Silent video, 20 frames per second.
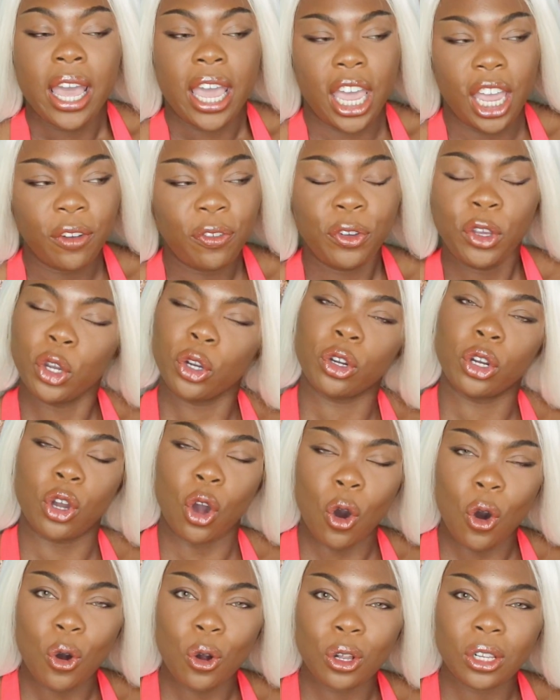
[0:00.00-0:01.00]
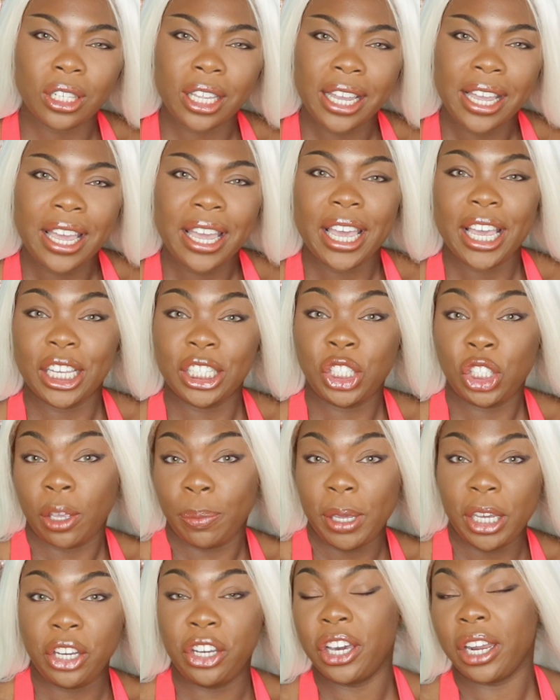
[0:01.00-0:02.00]
if your goal is to
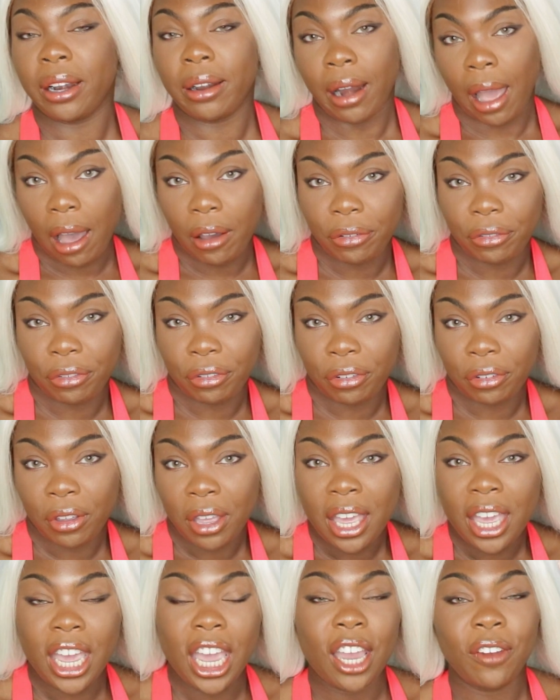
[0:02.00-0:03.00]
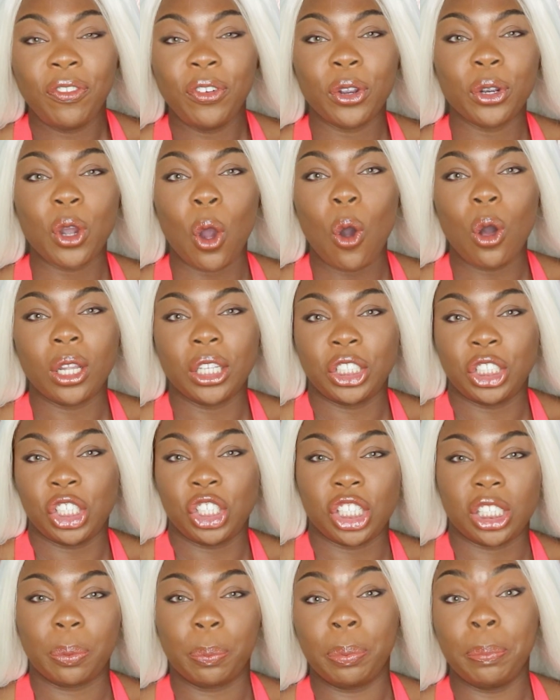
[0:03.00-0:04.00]
be good enough, if your goal is to
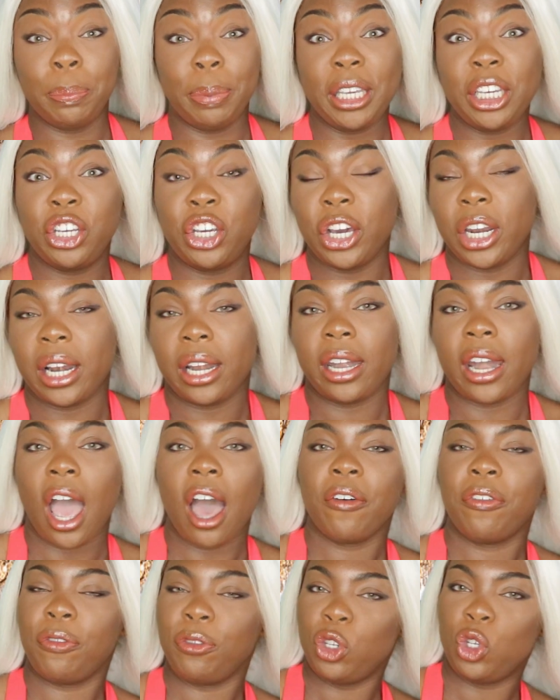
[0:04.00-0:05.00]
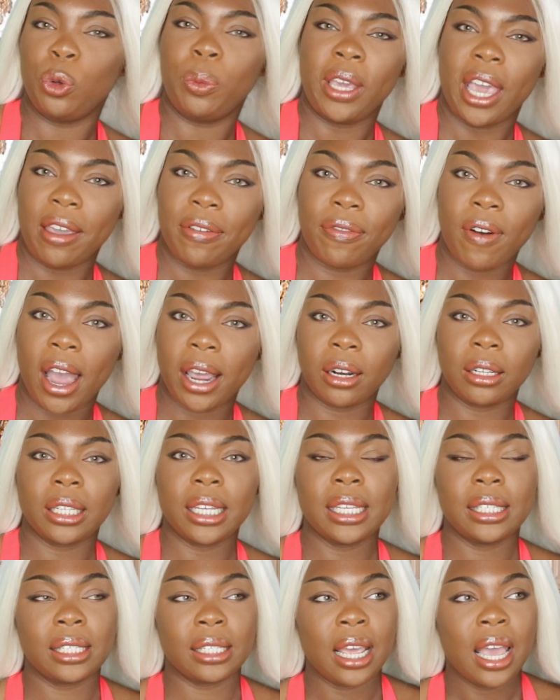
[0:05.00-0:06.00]
just be good enough to be a
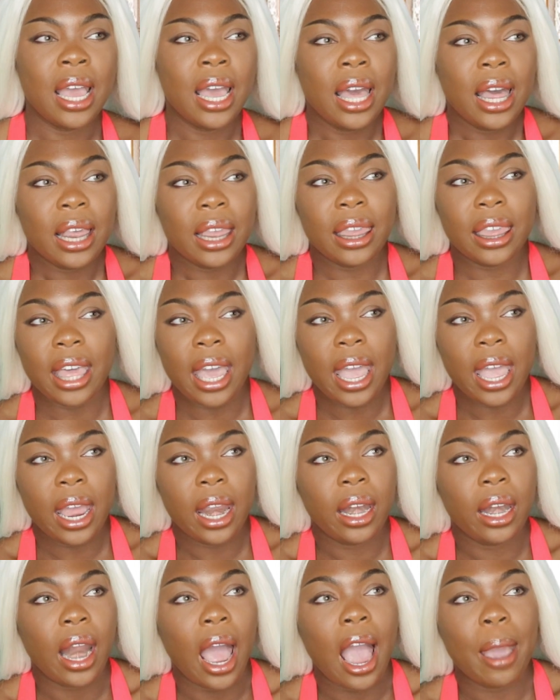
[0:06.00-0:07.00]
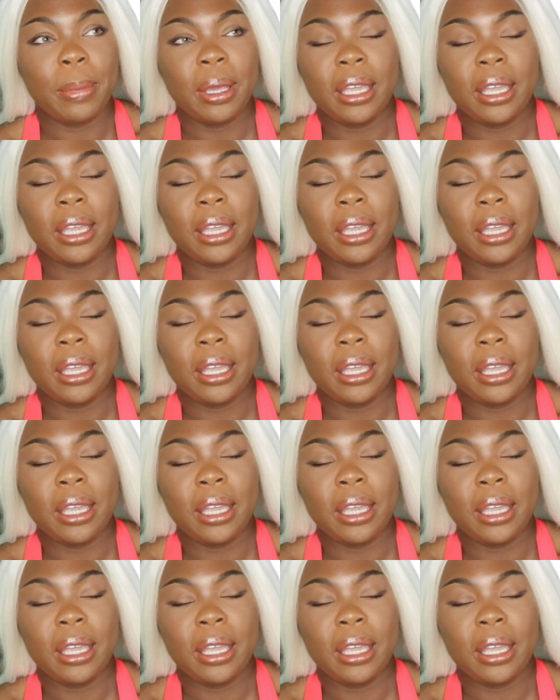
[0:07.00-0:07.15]
finalist, then, I